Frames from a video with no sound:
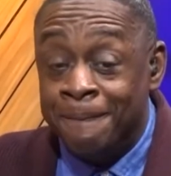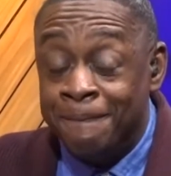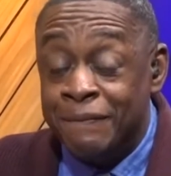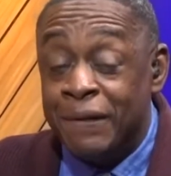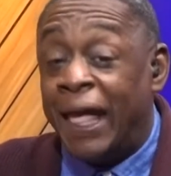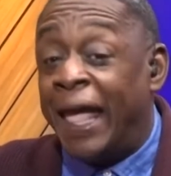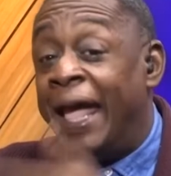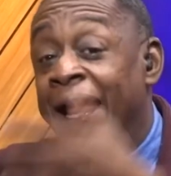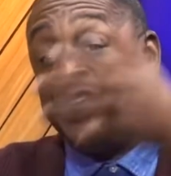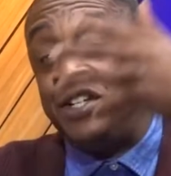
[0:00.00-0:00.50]

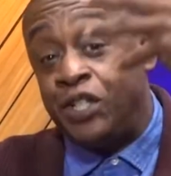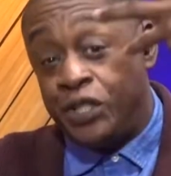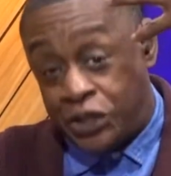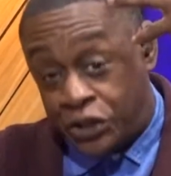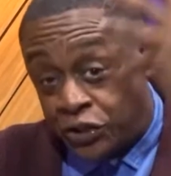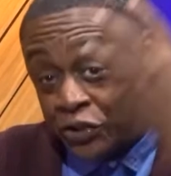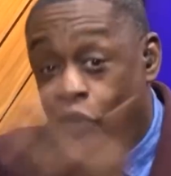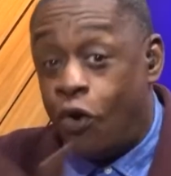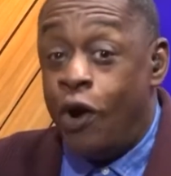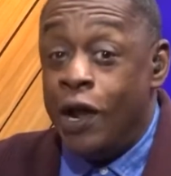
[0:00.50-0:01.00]
and
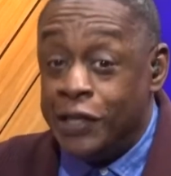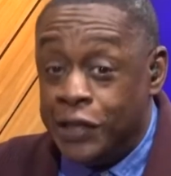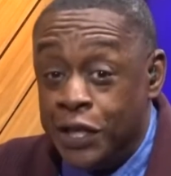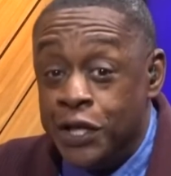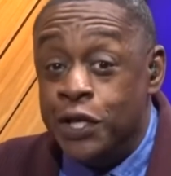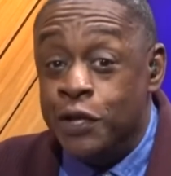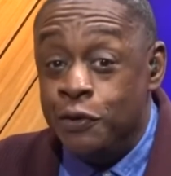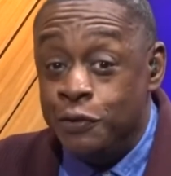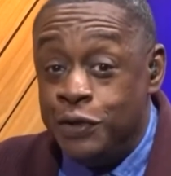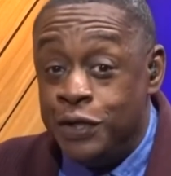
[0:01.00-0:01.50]
destroy the
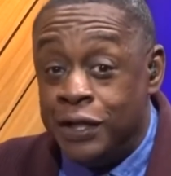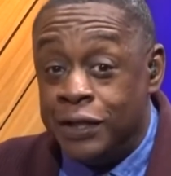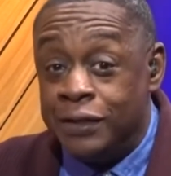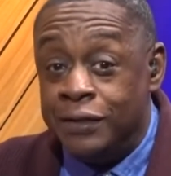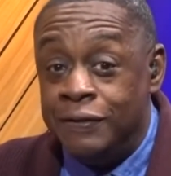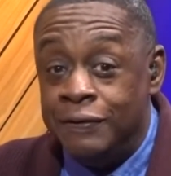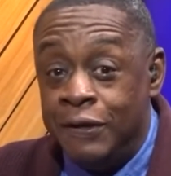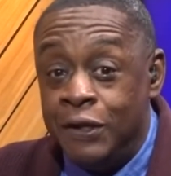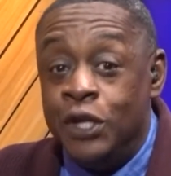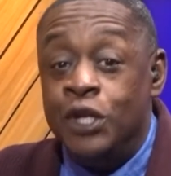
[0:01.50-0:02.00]
Union,
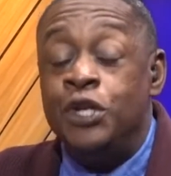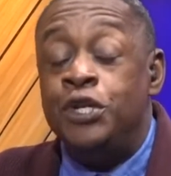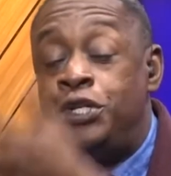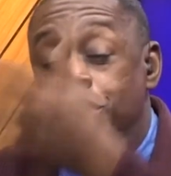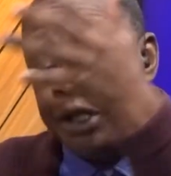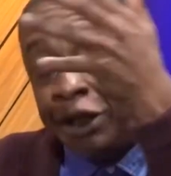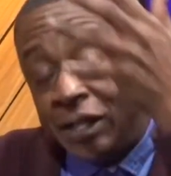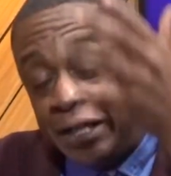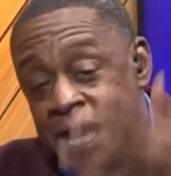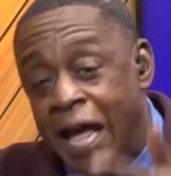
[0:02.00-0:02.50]

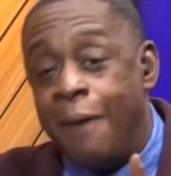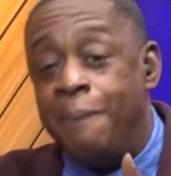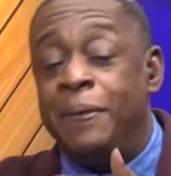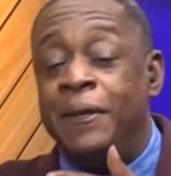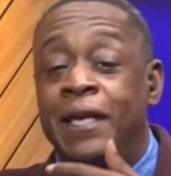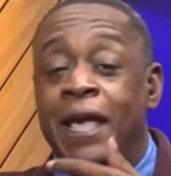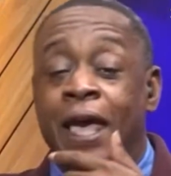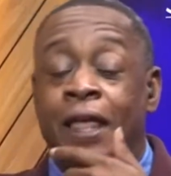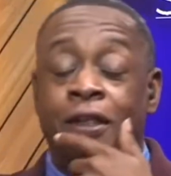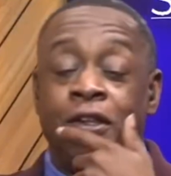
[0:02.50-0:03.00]
should not be
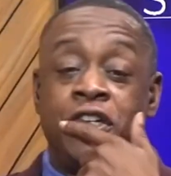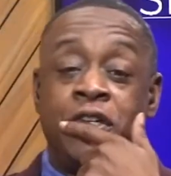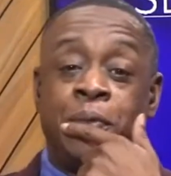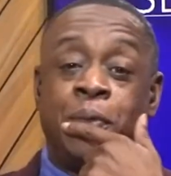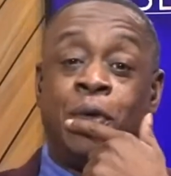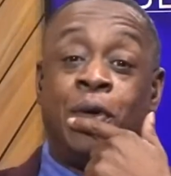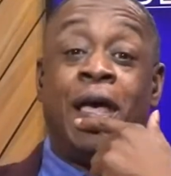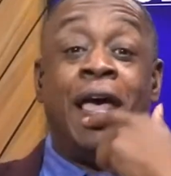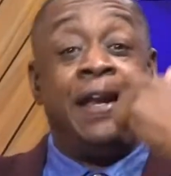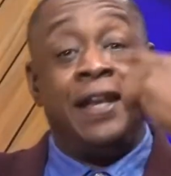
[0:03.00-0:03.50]

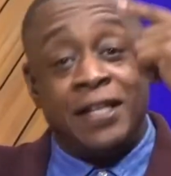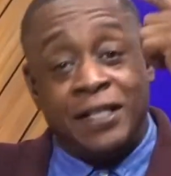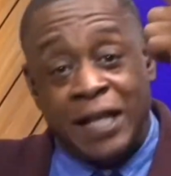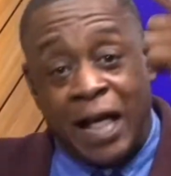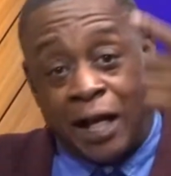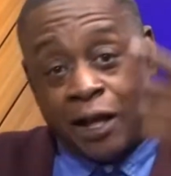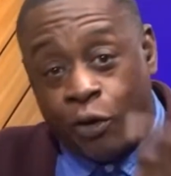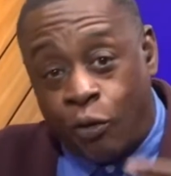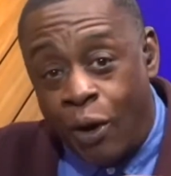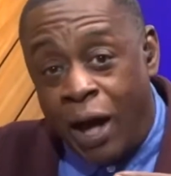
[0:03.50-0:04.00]
eligible and is
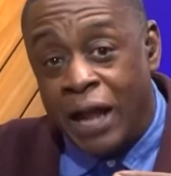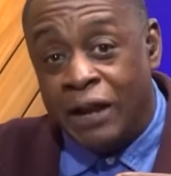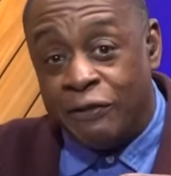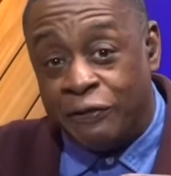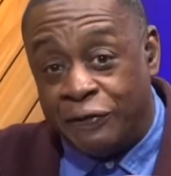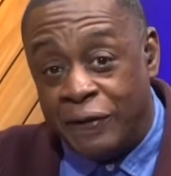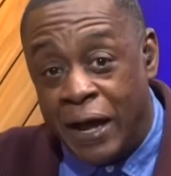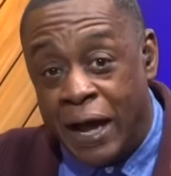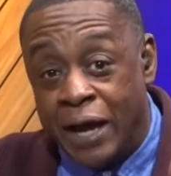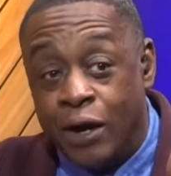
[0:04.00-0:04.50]
not
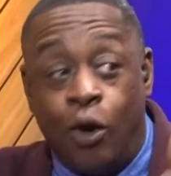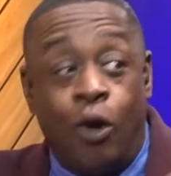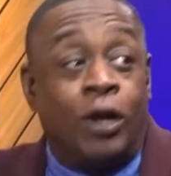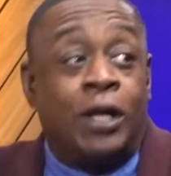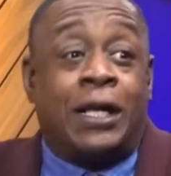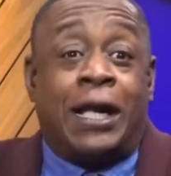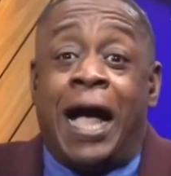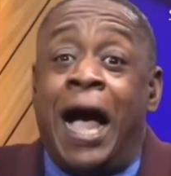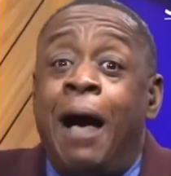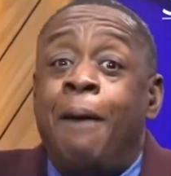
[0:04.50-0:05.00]
qualified or
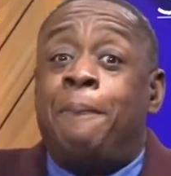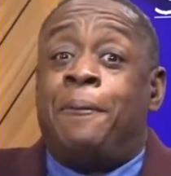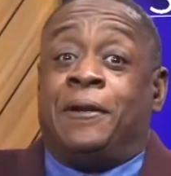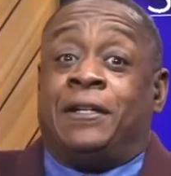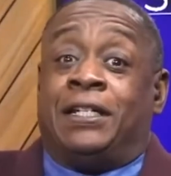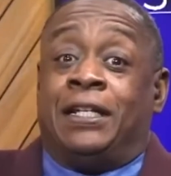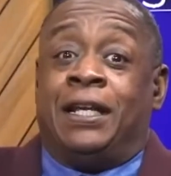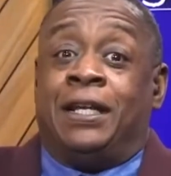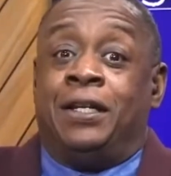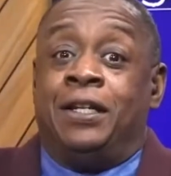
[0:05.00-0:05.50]

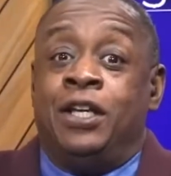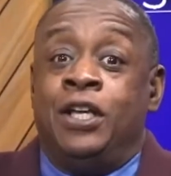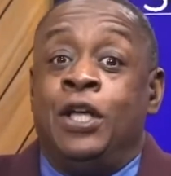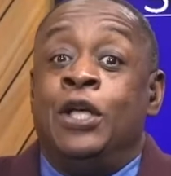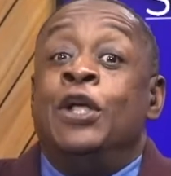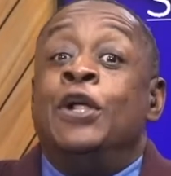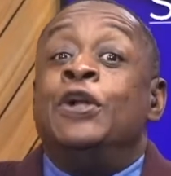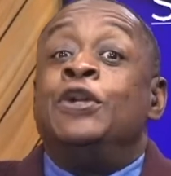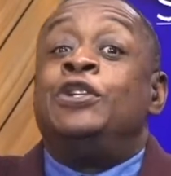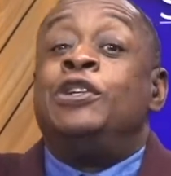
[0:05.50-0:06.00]
competent
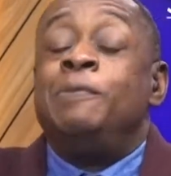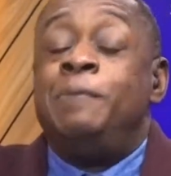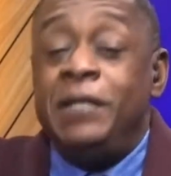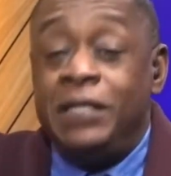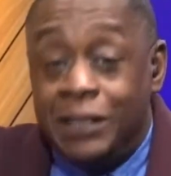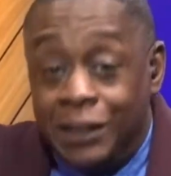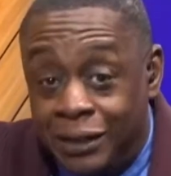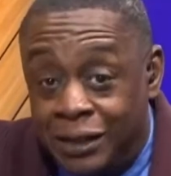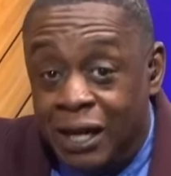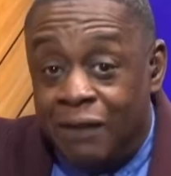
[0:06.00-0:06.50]
to be
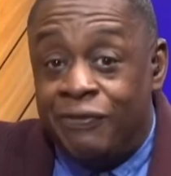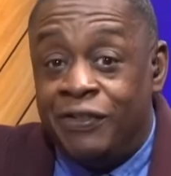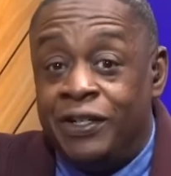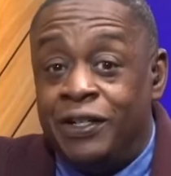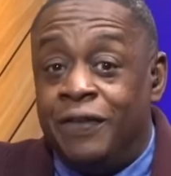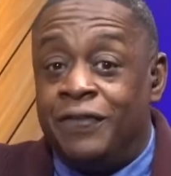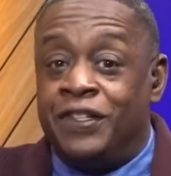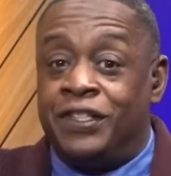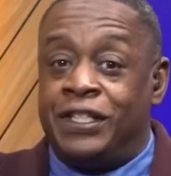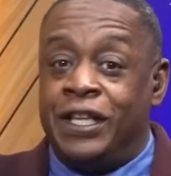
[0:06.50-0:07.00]
the governor
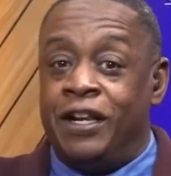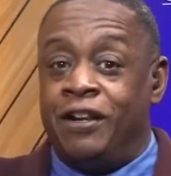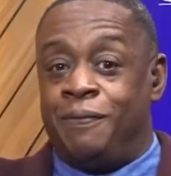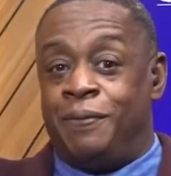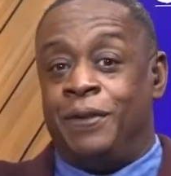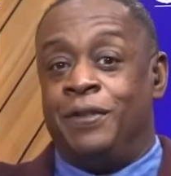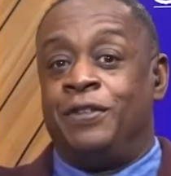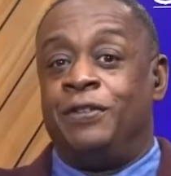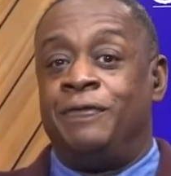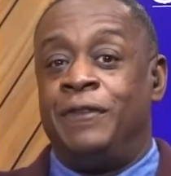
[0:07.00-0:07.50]
of the state of
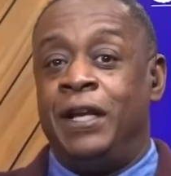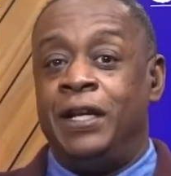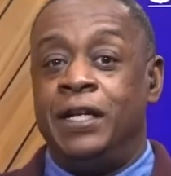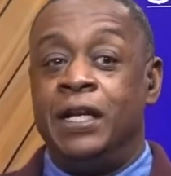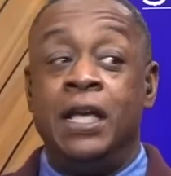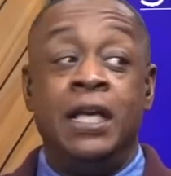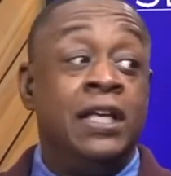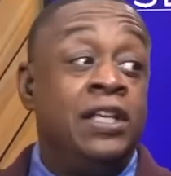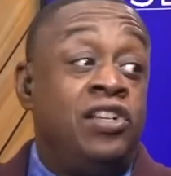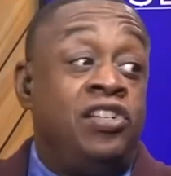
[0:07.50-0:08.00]
Pennsylvania.
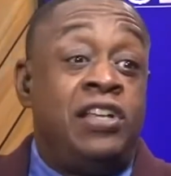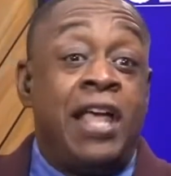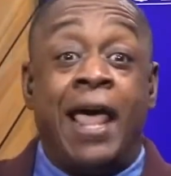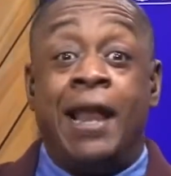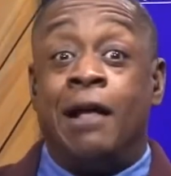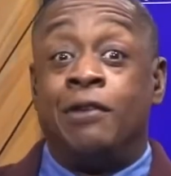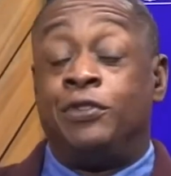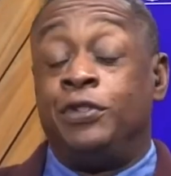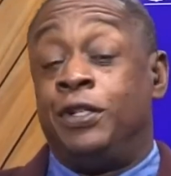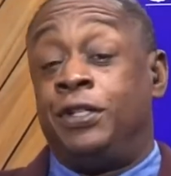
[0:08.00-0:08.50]
Shout
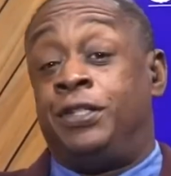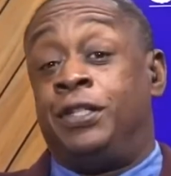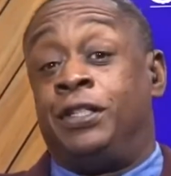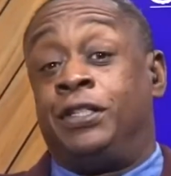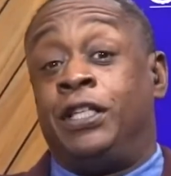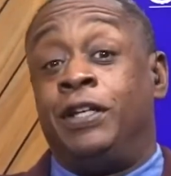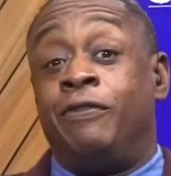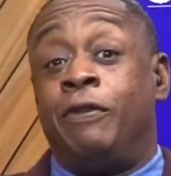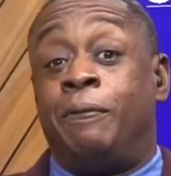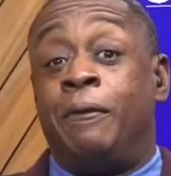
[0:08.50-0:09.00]
out to the
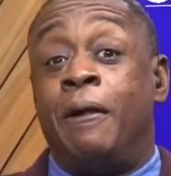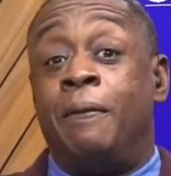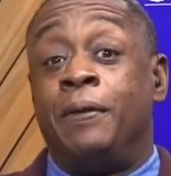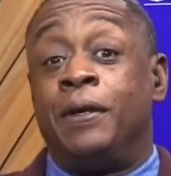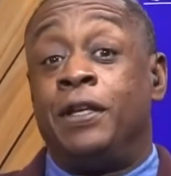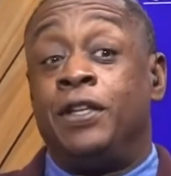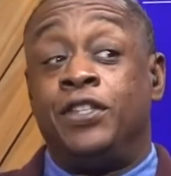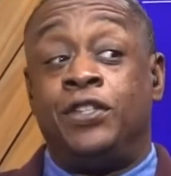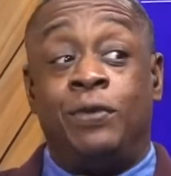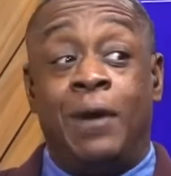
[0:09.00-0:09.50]
16
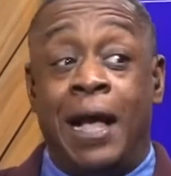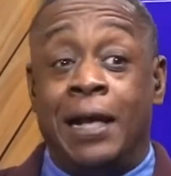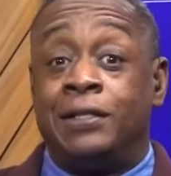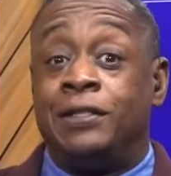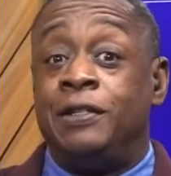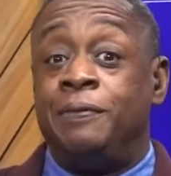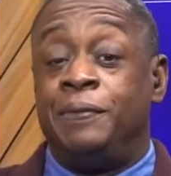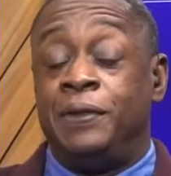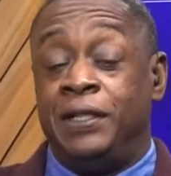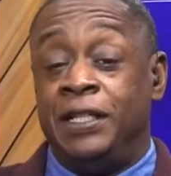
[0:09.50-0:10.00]
Republicans who
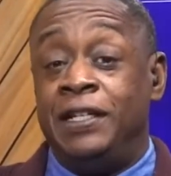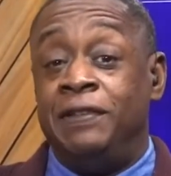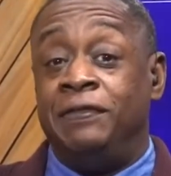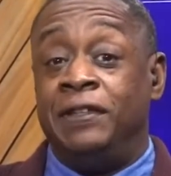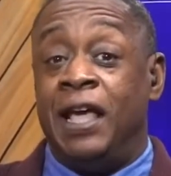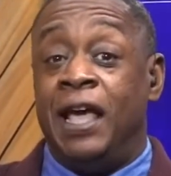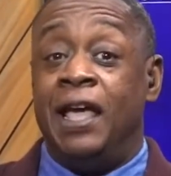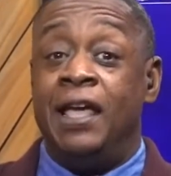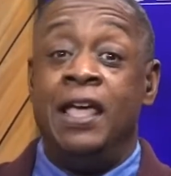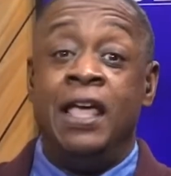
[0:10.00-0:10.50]
actually believed
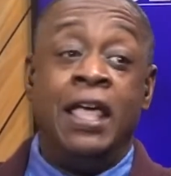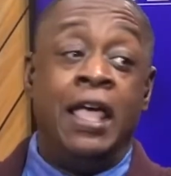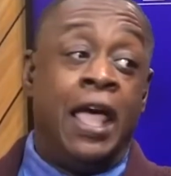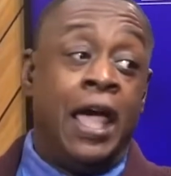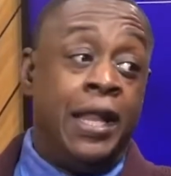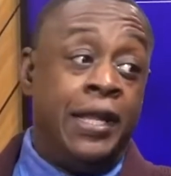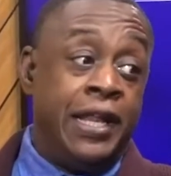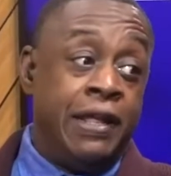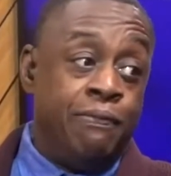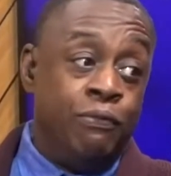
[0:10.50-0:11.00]
that,
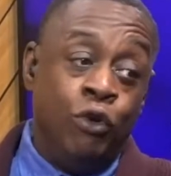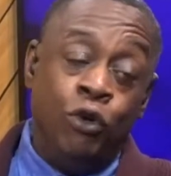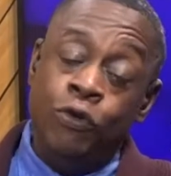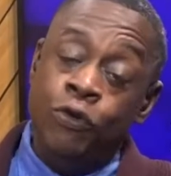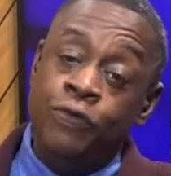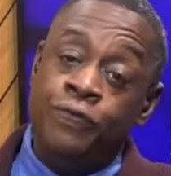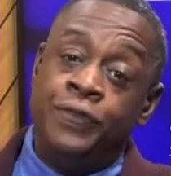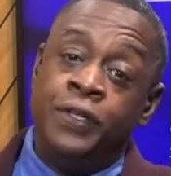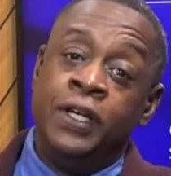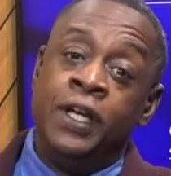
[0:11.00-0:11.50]
and they
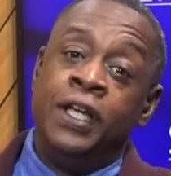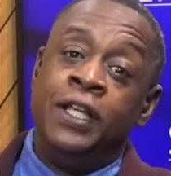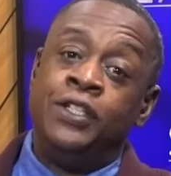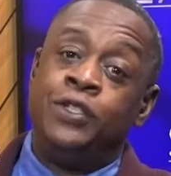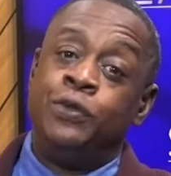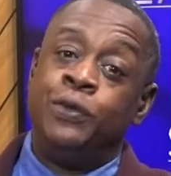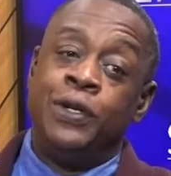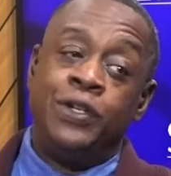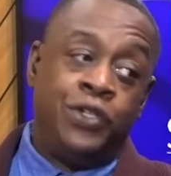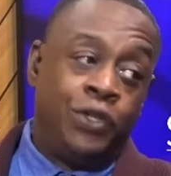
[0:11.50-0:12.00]
moved
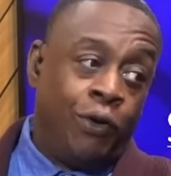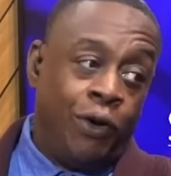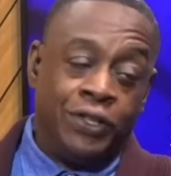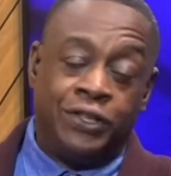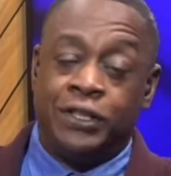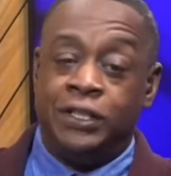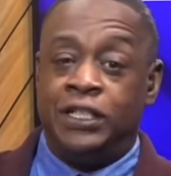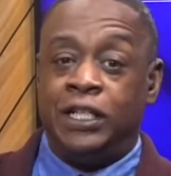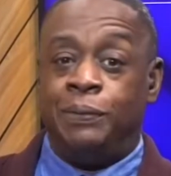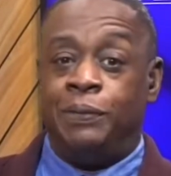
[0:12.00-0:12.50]
to endorse
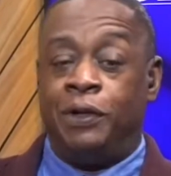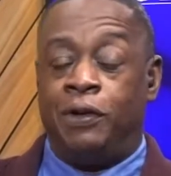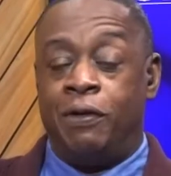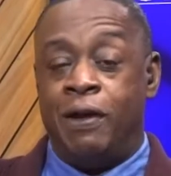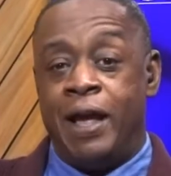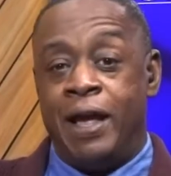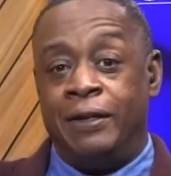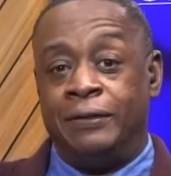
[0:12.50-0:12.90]
a Democrat.